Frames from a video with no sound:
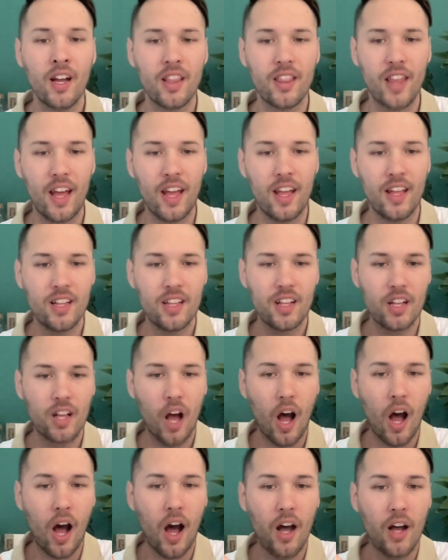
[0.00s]

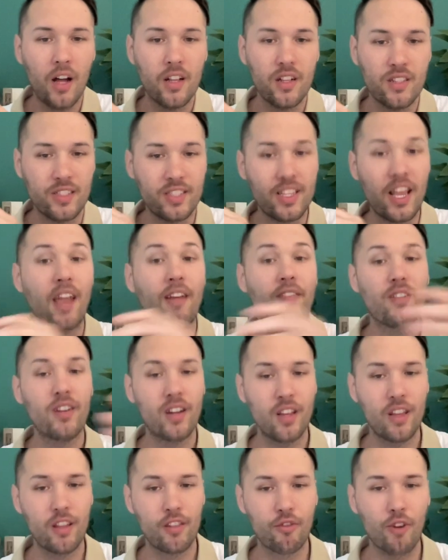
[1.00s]
that David
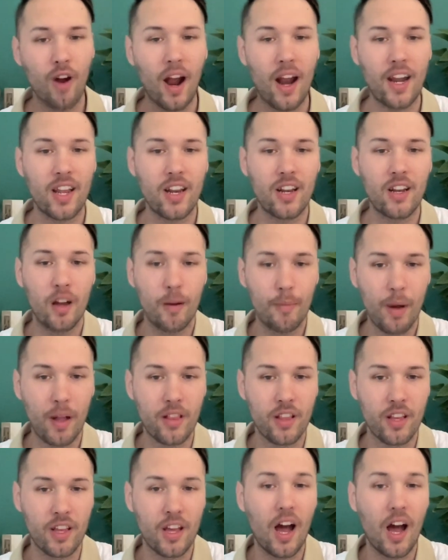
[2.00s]
is writing about